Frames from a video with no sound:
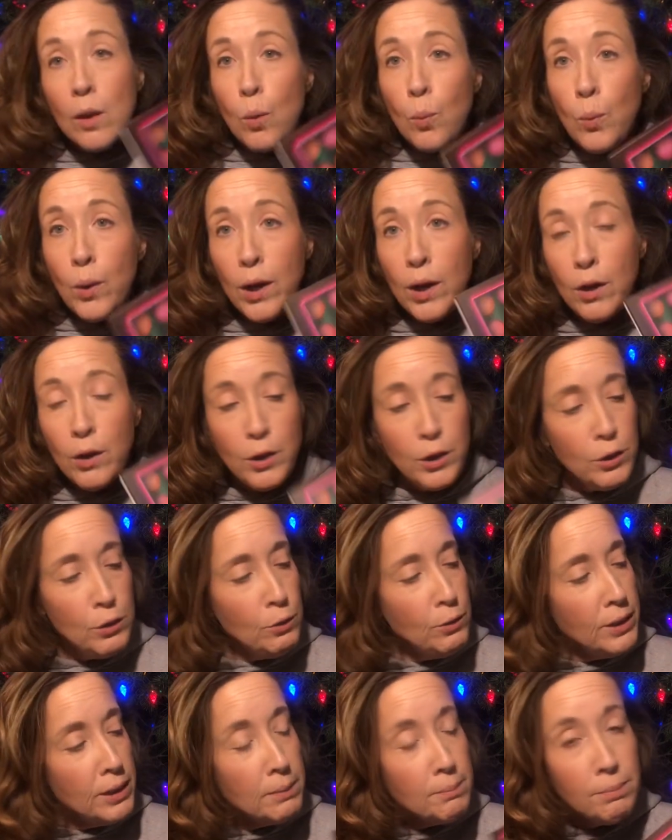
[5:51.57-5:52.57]
where
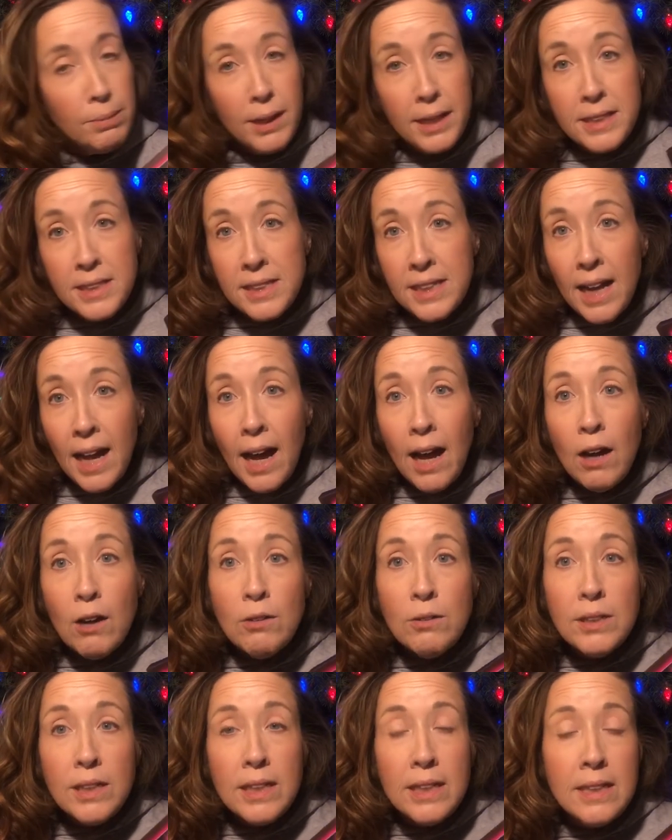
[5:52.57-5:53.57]
you can blend it
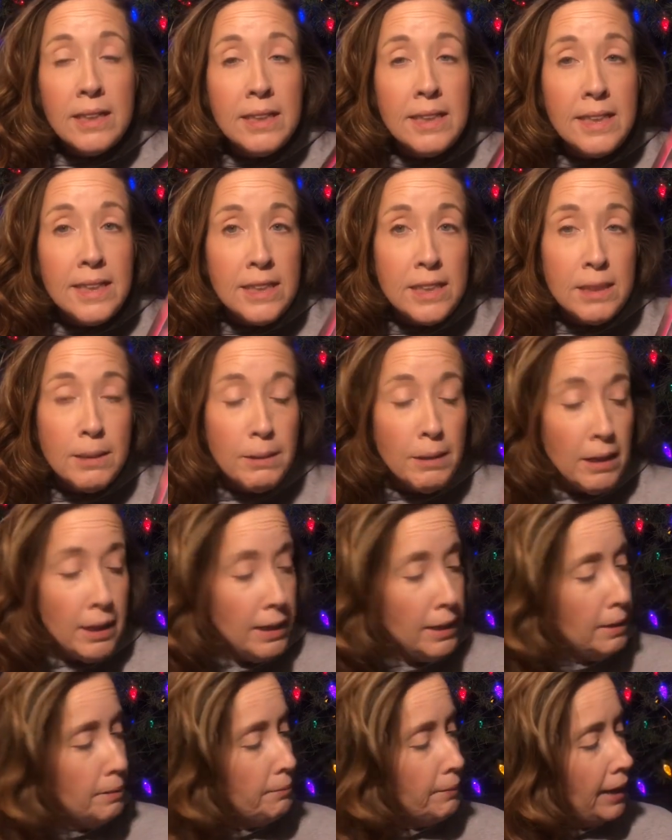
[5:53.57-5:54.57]
out and need to
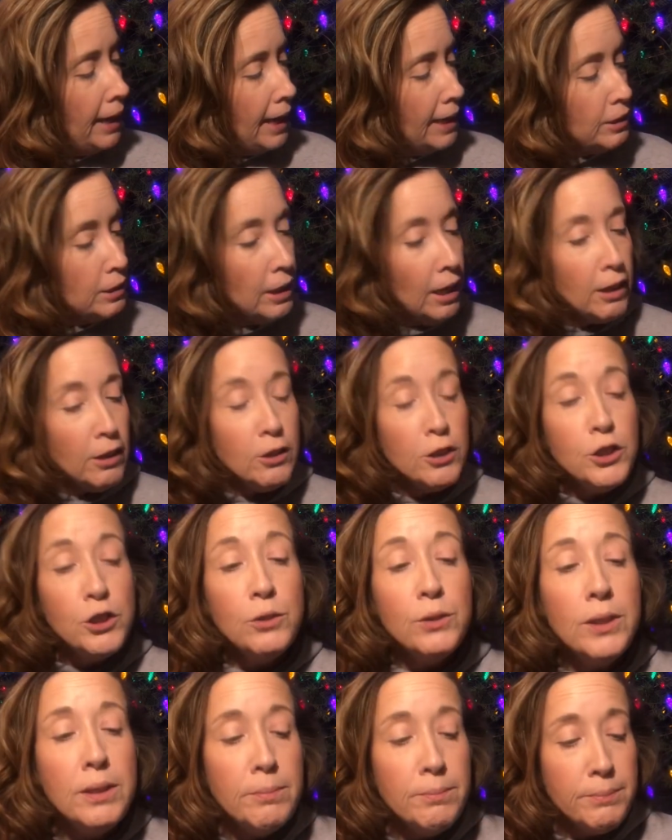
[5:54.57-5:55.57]
add color
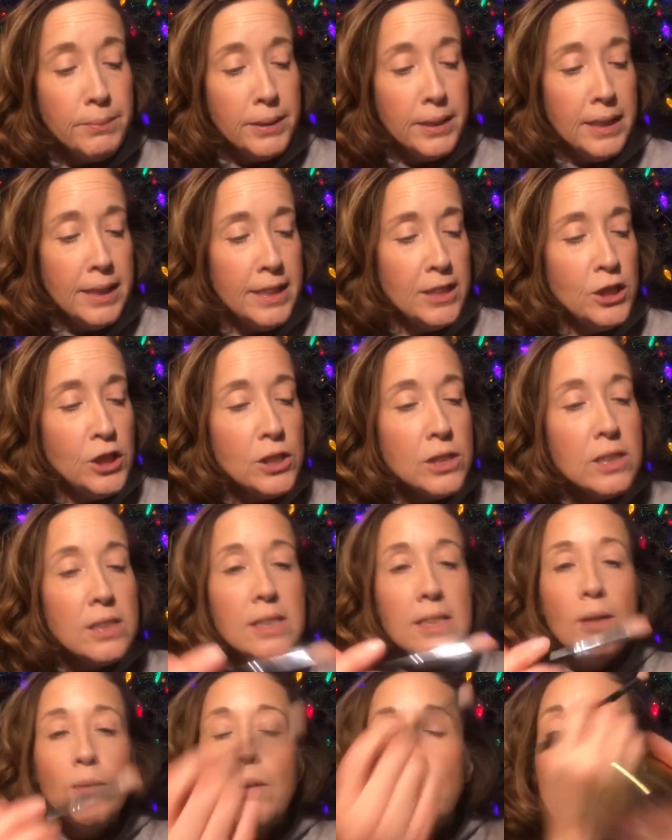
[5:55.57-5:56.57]
to it, but let's just
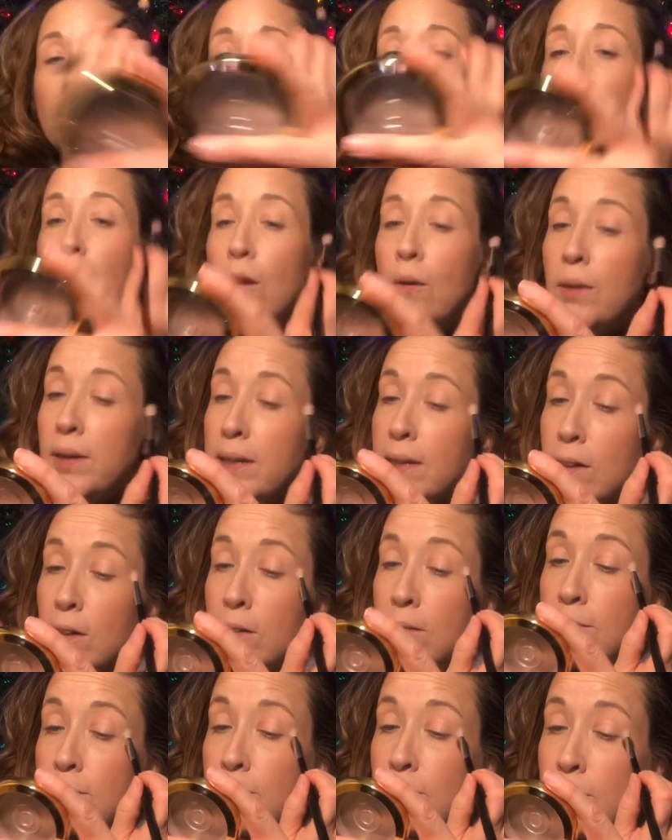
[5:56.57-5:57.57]
see what we got going here.